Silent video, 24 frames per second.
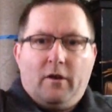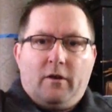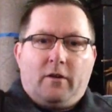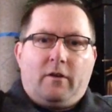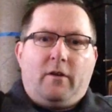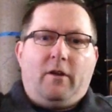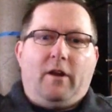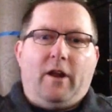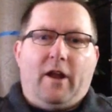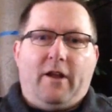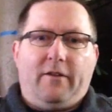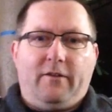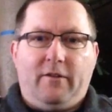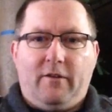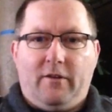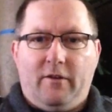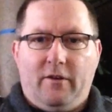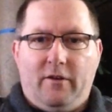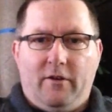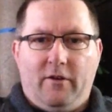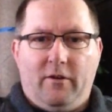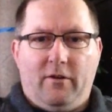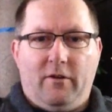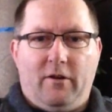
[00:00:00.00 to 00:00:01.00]
Good
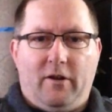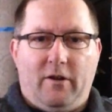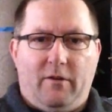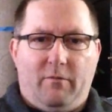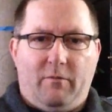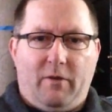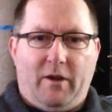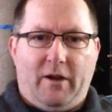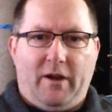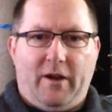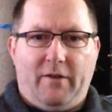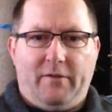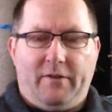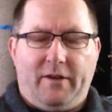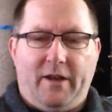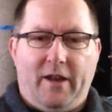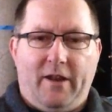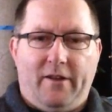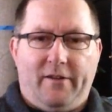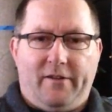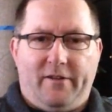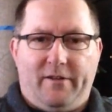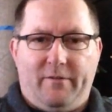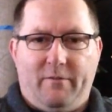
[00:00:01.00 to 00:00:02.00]
afternoon. My name's
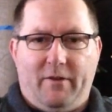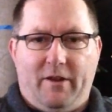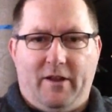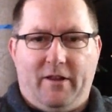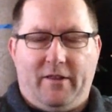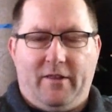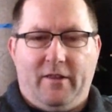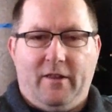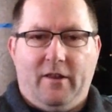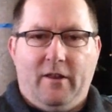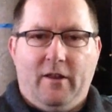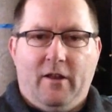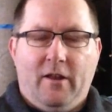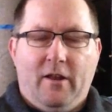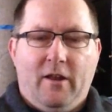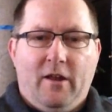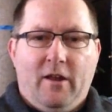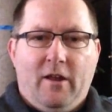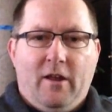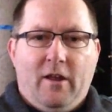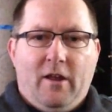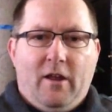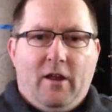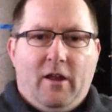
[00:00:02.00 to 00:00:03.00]
Ken Smith.
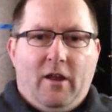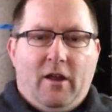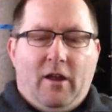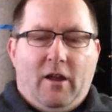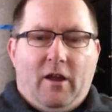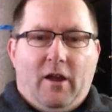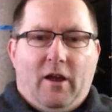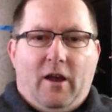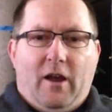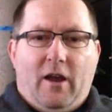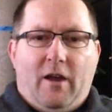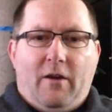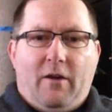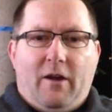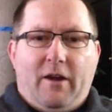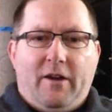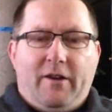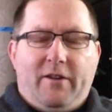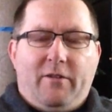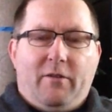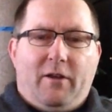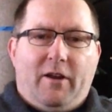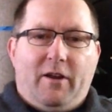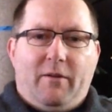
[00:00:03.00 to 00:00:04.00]
I
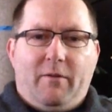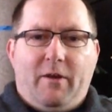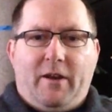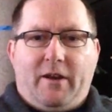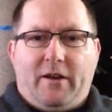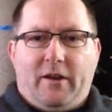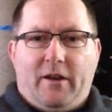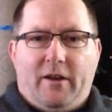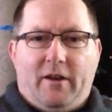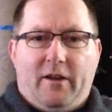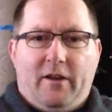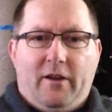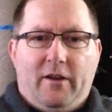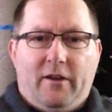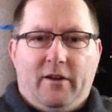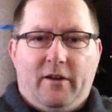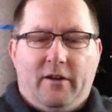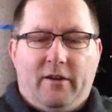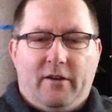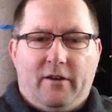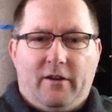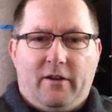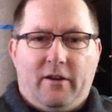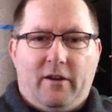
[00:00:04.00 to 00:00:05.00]
just wanted to make
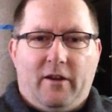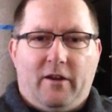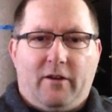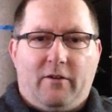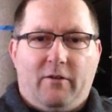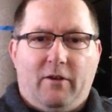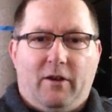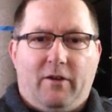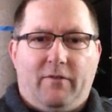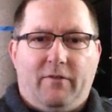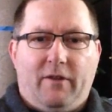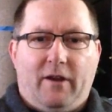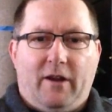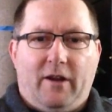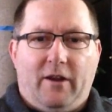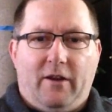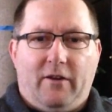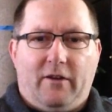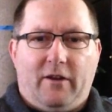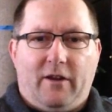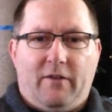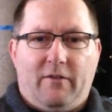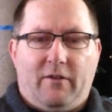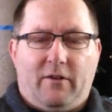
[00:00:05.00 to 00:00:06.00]
a quick
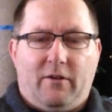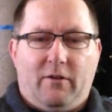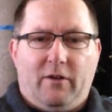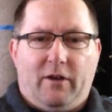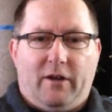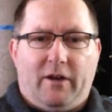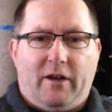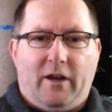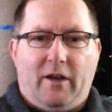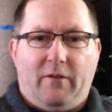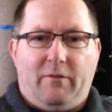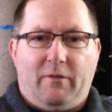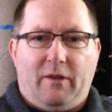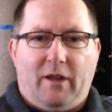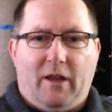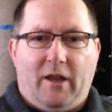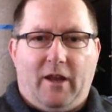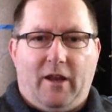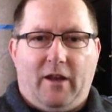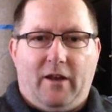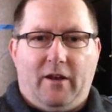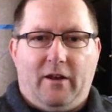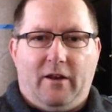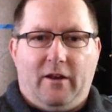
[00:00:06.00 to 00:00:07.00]
video, give a quick
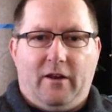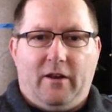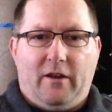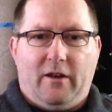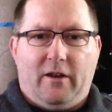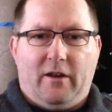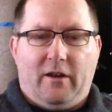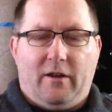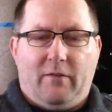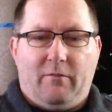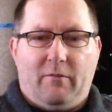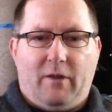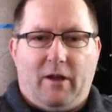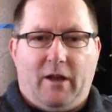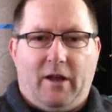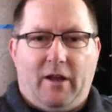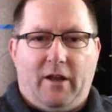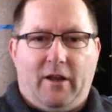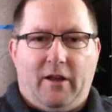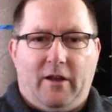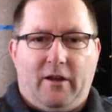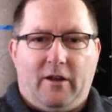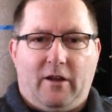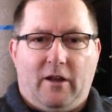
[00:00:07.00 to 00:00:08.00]
update on
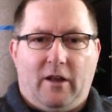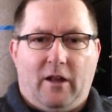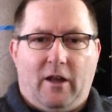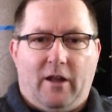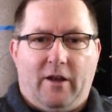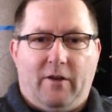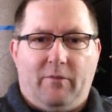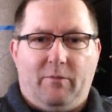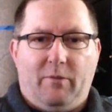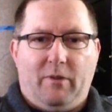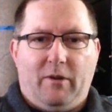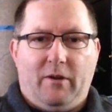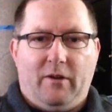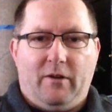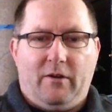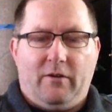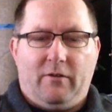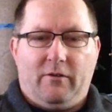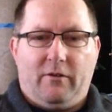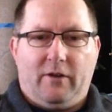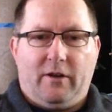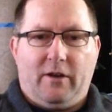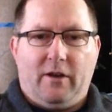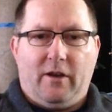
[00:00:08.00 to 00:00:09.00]
my klonopin
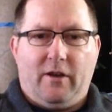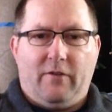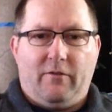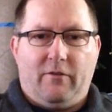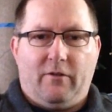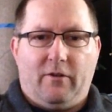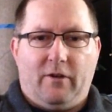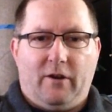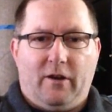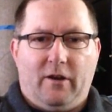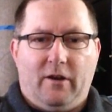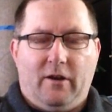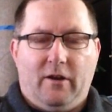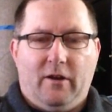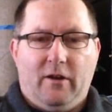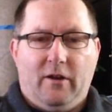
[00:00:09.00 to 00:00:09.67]
recovery,